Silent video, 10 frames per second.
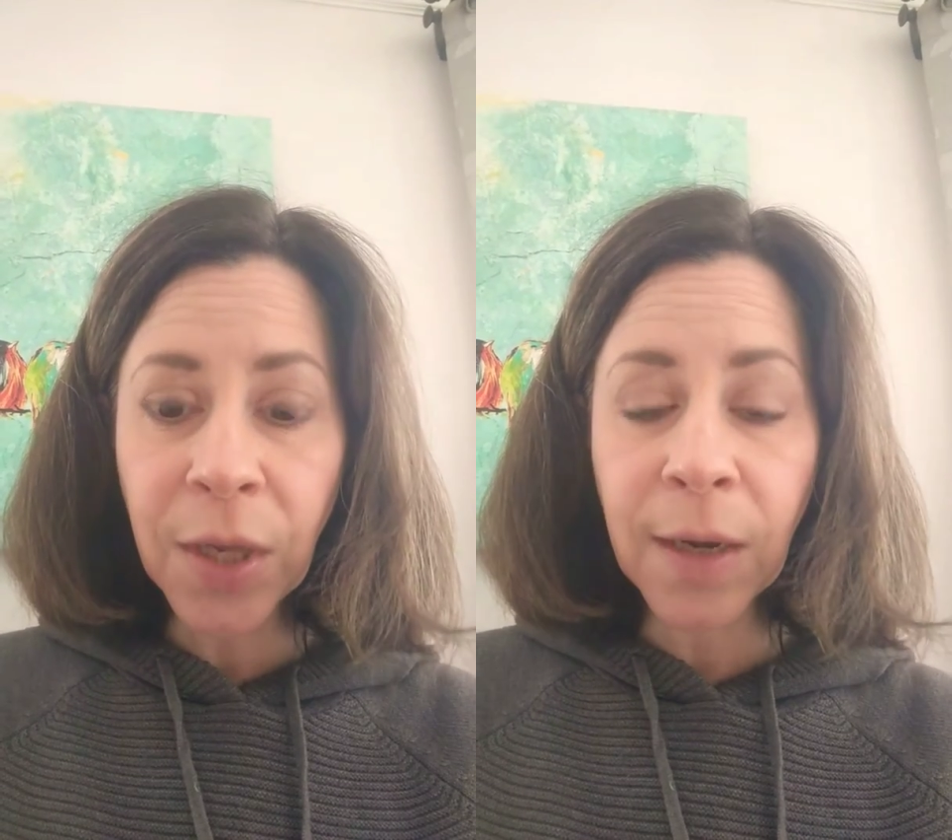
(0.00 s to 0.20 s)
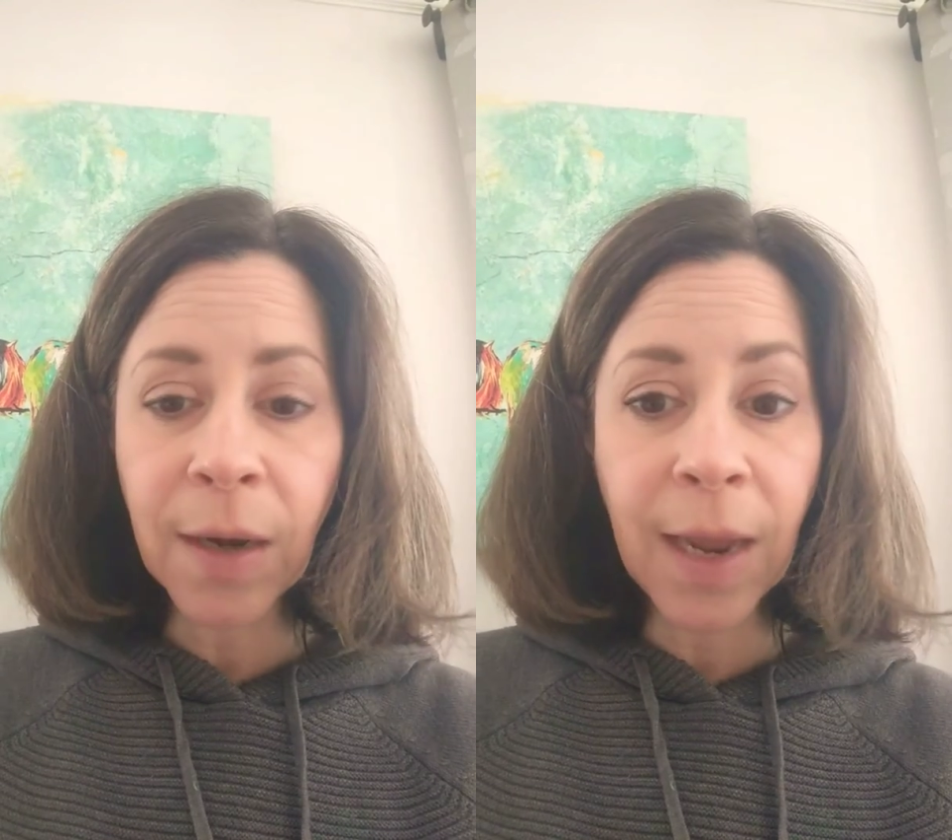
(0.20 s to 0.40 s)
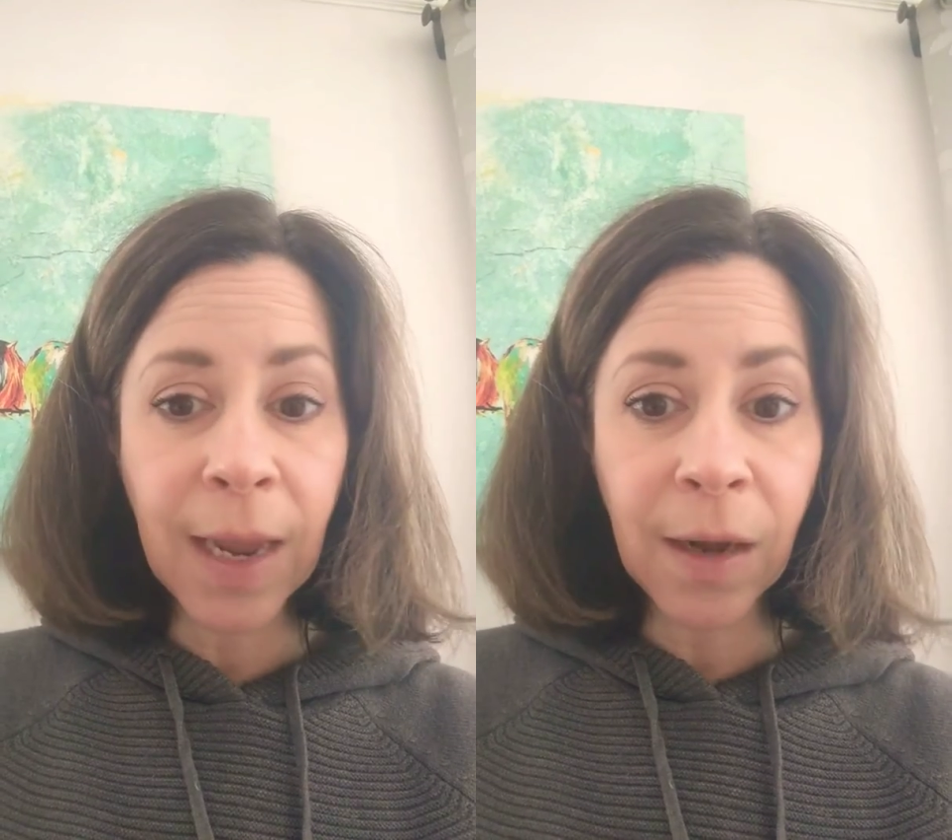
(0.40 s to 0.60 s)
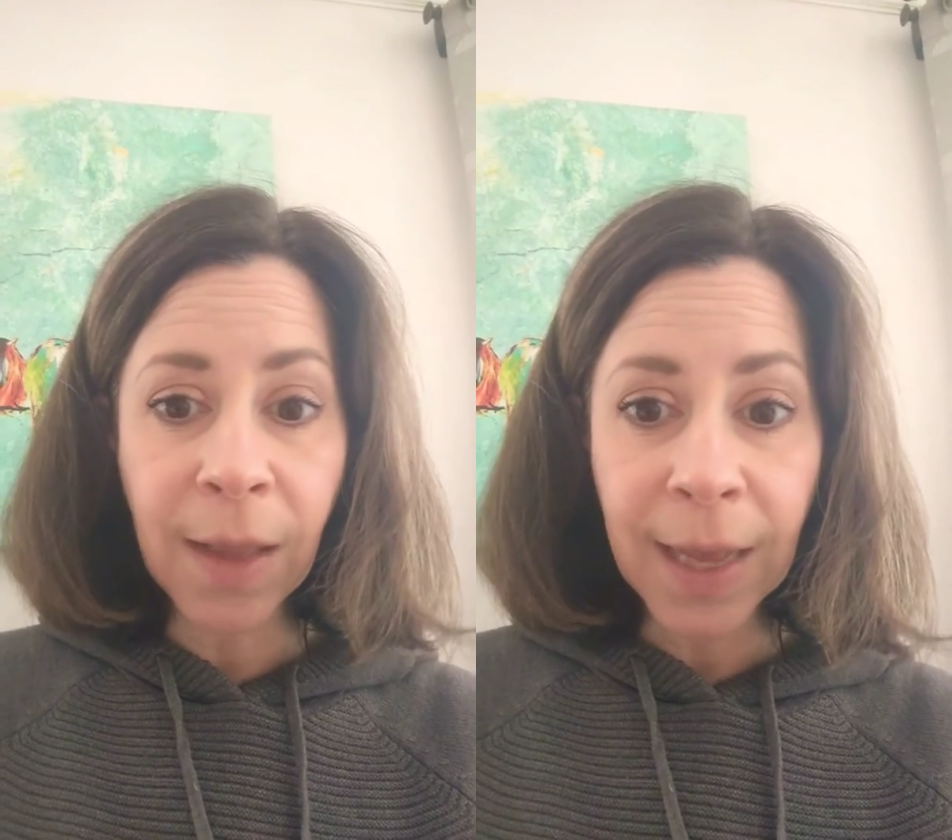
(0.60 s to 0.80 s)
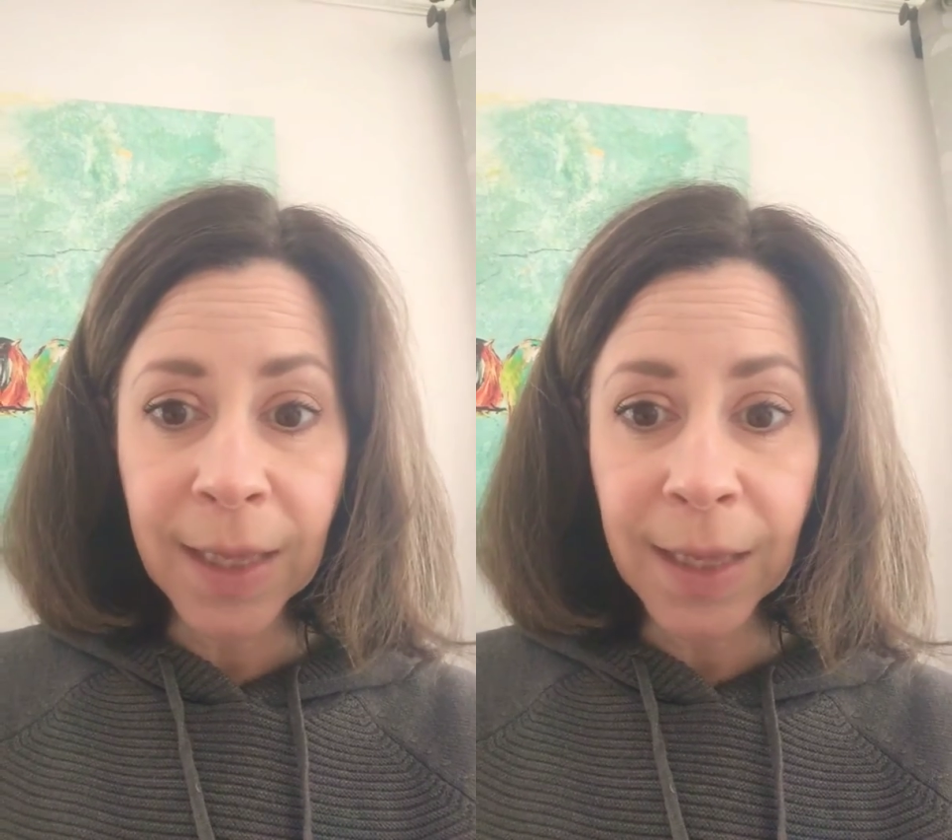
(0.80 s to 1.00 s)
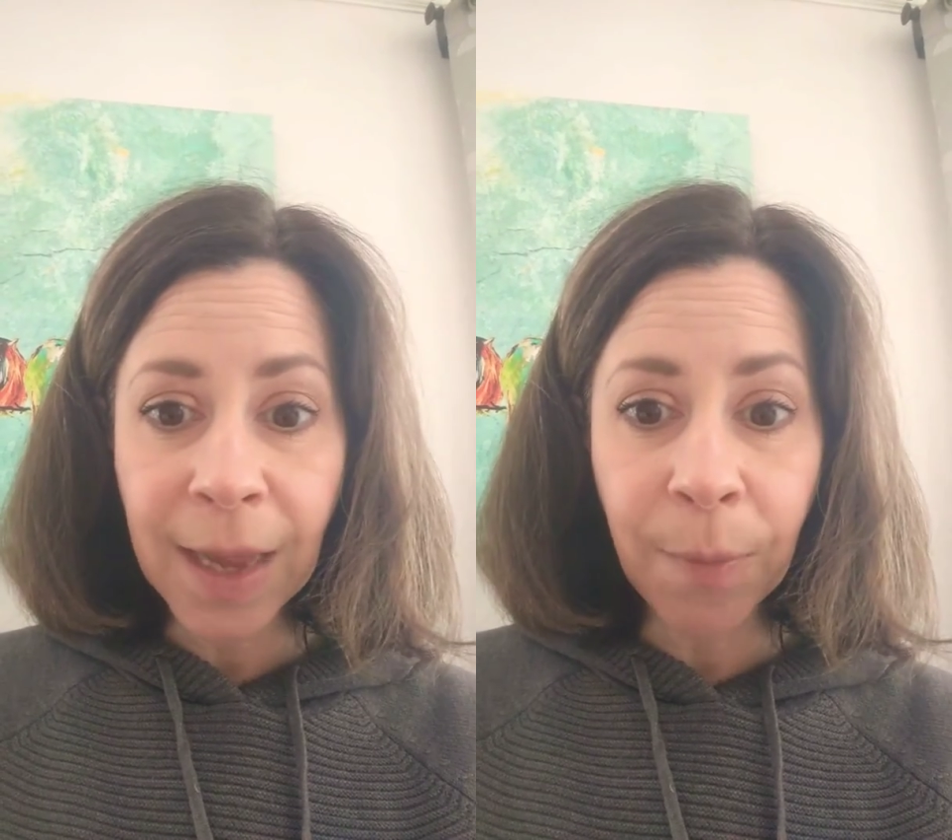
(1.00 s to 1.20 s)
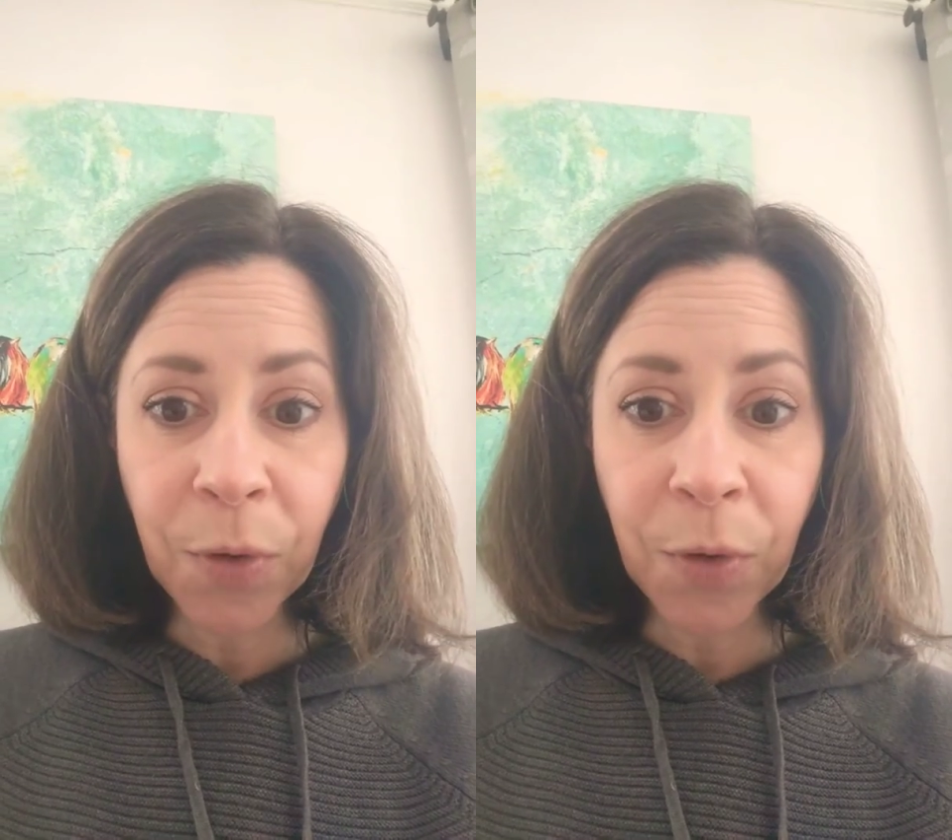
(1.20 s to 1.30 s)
and analyze them.